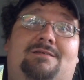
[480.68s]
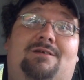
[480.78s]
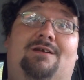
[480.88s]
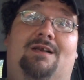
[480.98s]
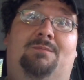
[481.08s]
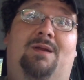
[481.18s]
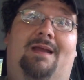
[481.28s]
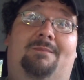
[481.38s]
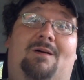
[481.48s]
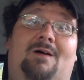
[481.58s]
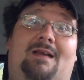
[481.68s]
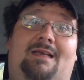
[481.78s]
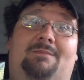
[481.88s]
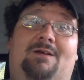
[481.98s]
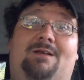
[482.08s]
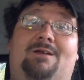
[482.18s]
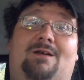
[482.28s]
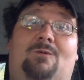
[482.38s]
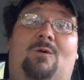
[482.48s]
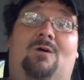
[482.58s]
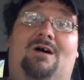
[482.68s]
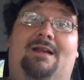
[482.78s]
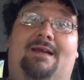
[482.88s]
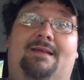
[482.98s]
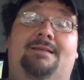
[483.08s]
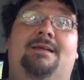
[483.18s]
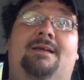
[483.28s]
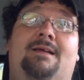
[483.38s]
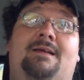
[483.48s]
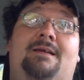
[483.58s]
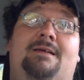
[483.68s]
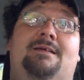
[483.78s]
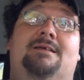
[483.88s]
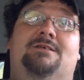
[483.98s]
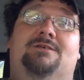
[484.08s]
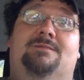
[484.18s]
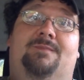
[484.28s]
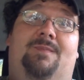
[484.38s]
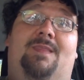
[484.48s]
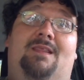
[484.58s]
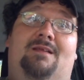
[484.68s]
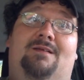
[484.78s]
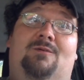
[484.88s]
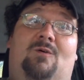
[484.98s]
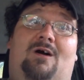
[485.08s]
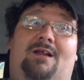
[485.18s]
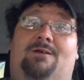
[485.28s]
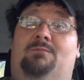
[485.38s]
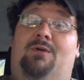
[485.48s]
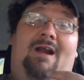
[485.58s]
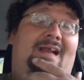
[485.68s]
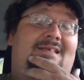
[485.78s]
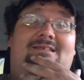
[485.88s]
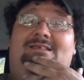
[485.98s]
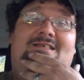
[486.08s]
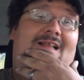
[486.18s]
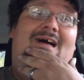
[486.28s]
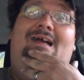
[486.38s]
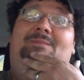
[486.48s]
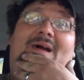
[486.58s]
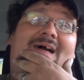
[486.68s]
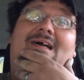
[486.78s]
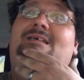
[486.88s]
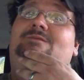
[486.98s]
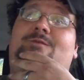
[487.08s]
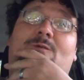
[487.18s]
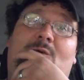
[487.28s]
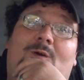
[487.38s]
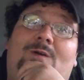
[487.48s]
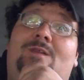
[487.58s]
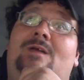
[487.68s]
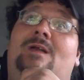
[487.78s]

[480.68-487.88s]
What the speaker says: You're gonna pay money, but you're gonna want it because you want your brakes to slide back and forth.